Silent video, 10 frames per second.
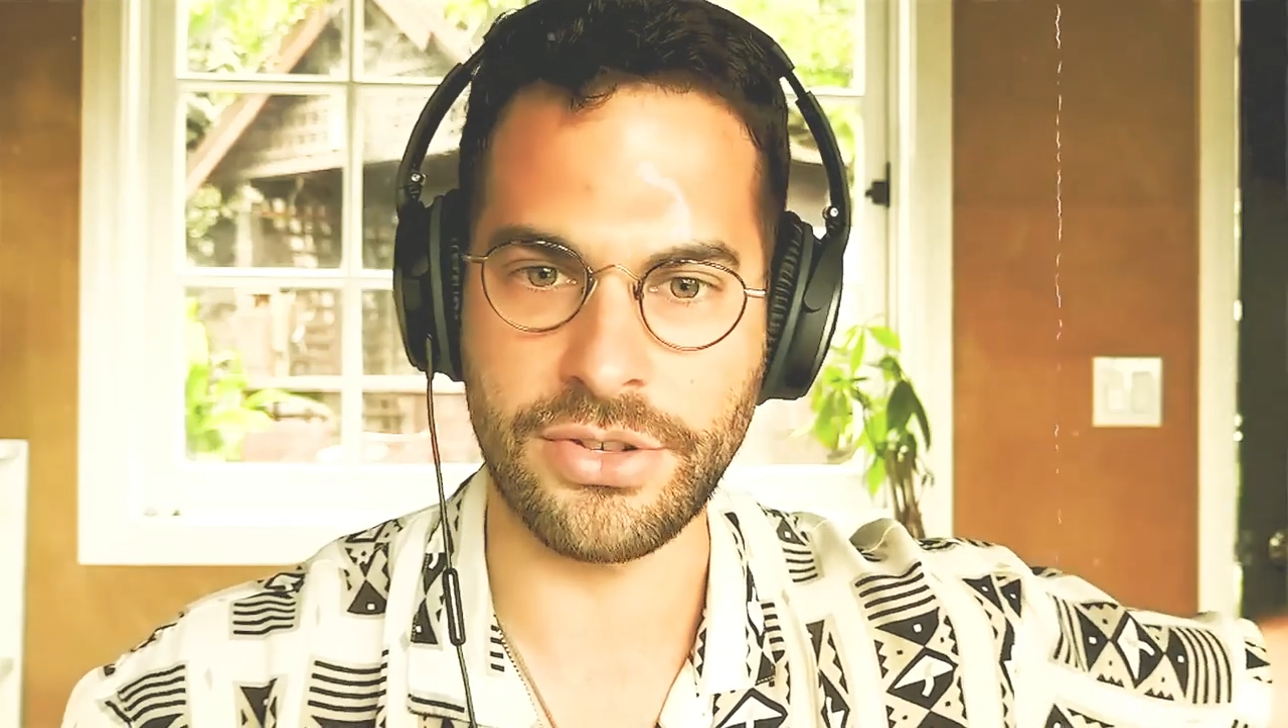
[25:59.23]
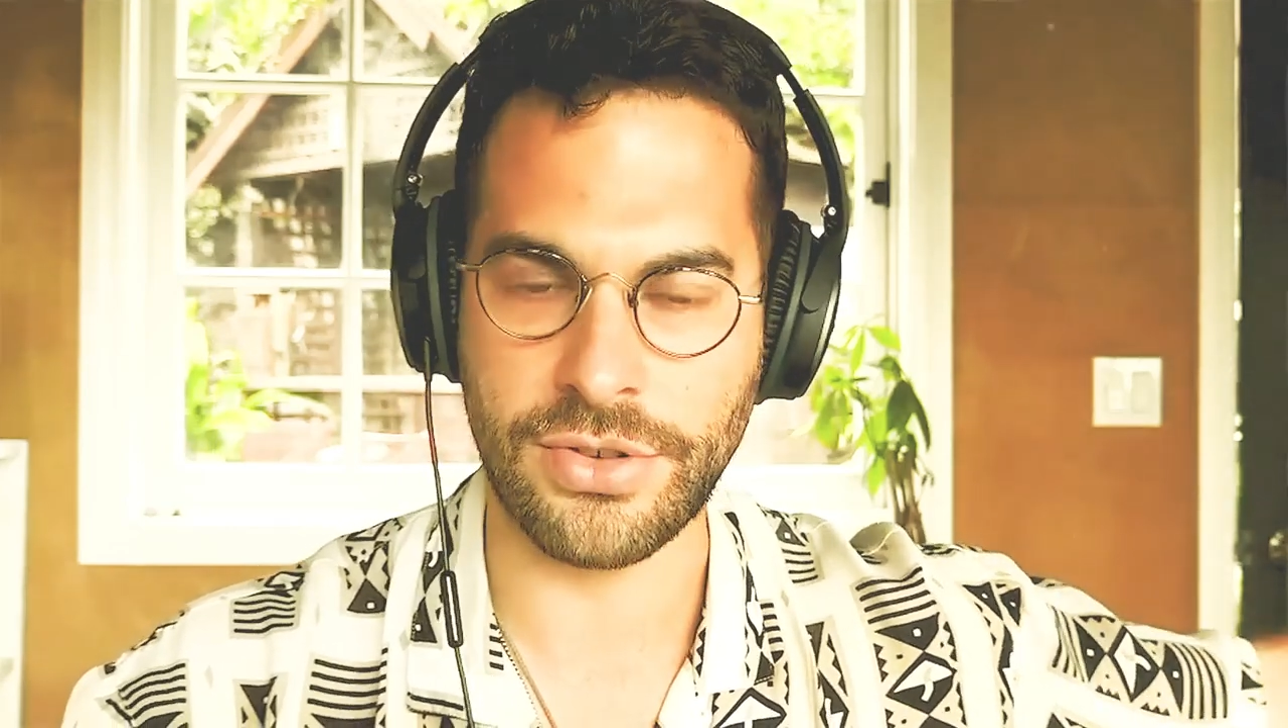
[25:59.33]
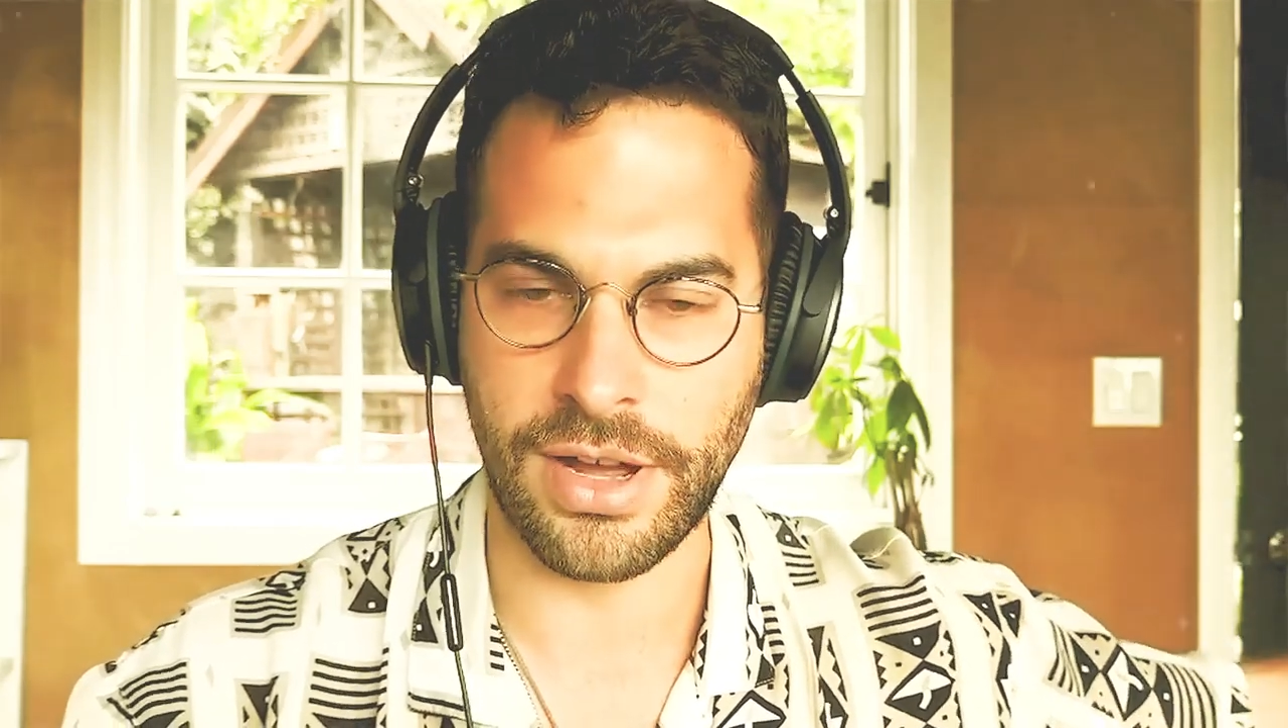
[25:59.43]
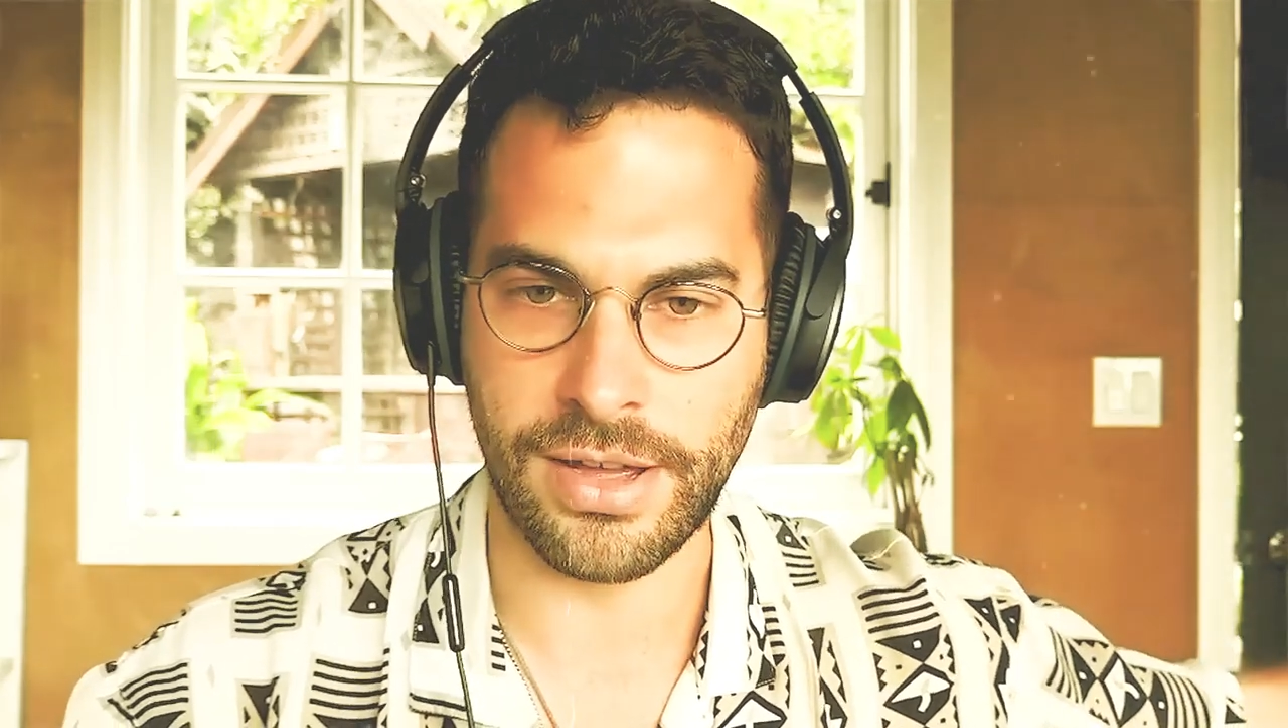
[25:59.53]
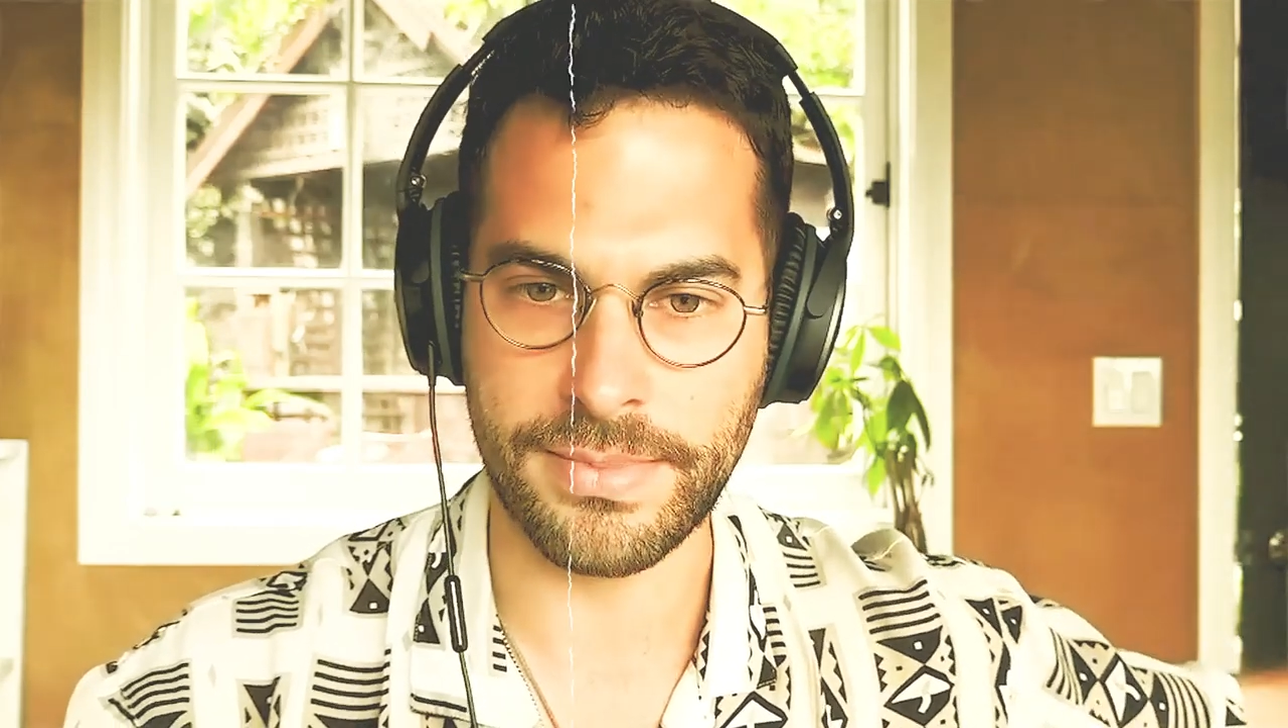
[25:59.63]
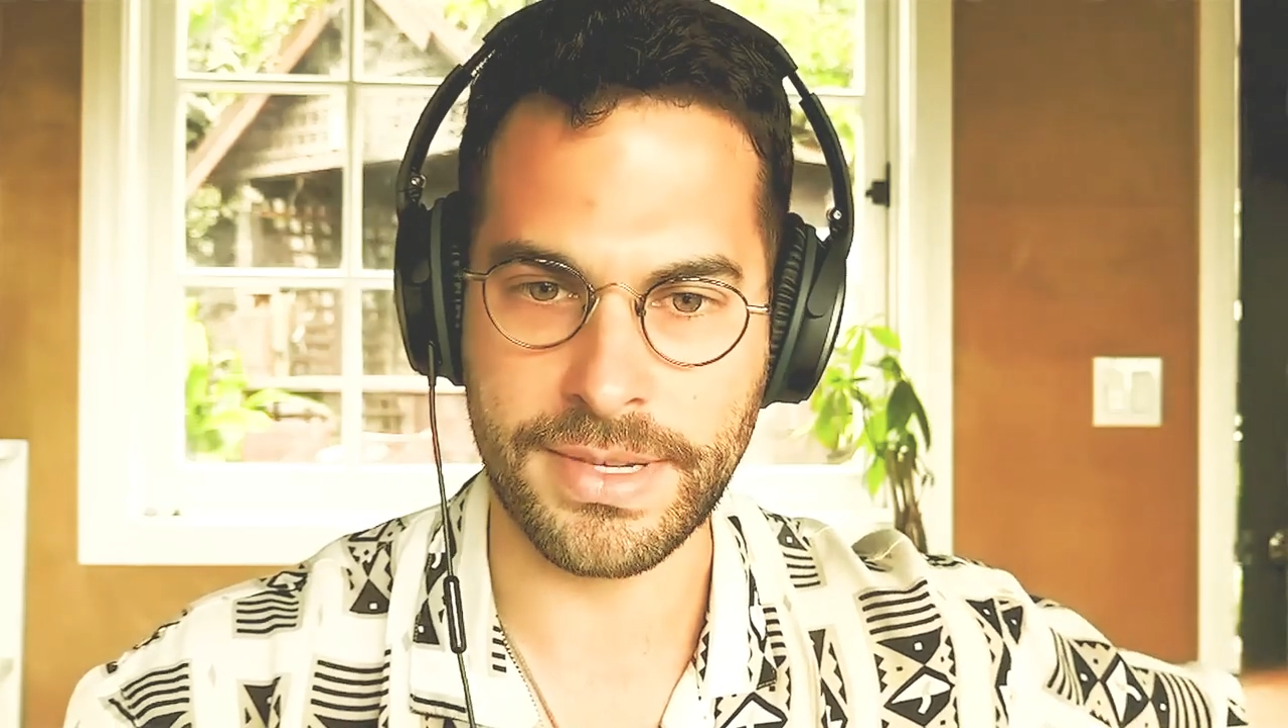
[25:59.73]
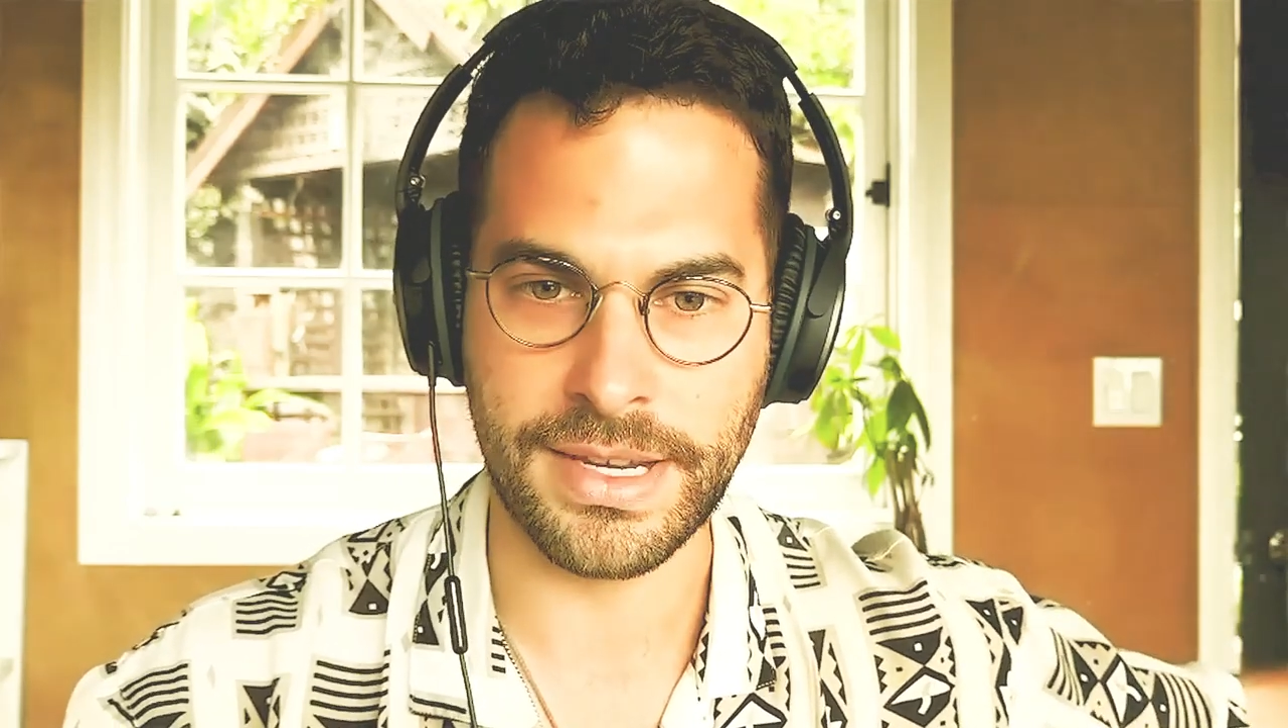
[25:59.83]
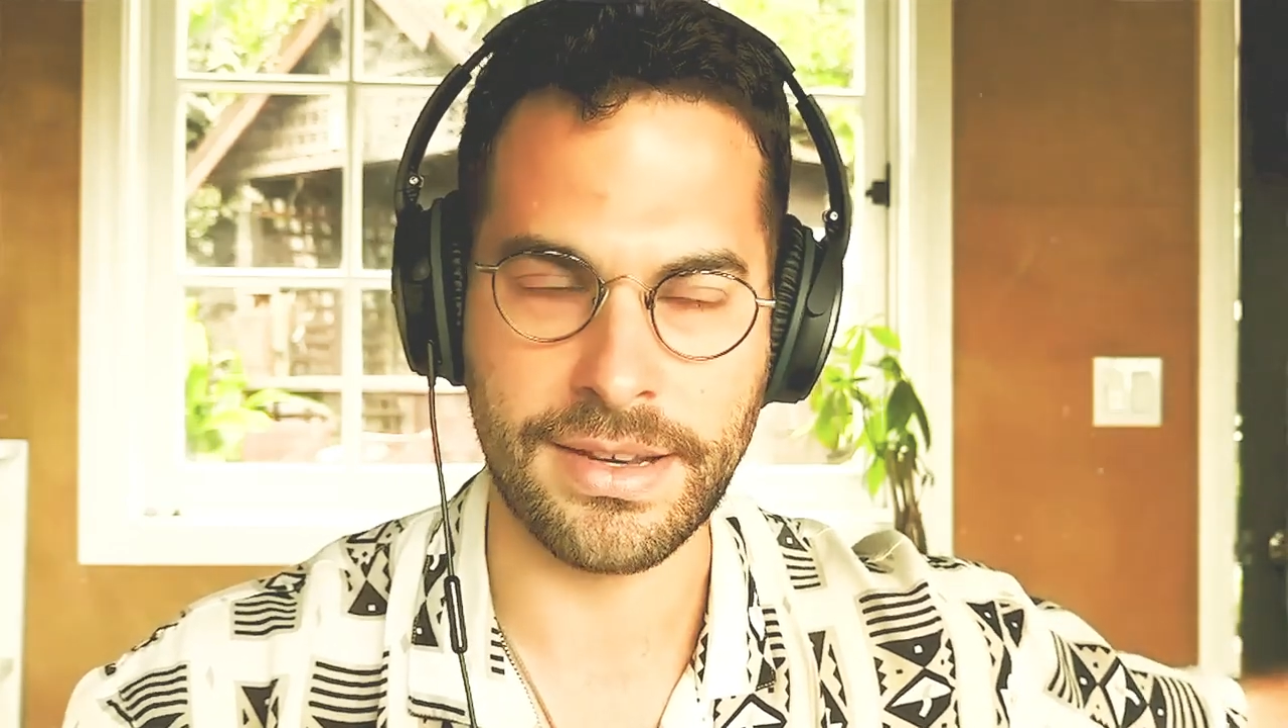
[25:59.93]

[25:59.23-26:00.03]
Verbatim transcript: jobs?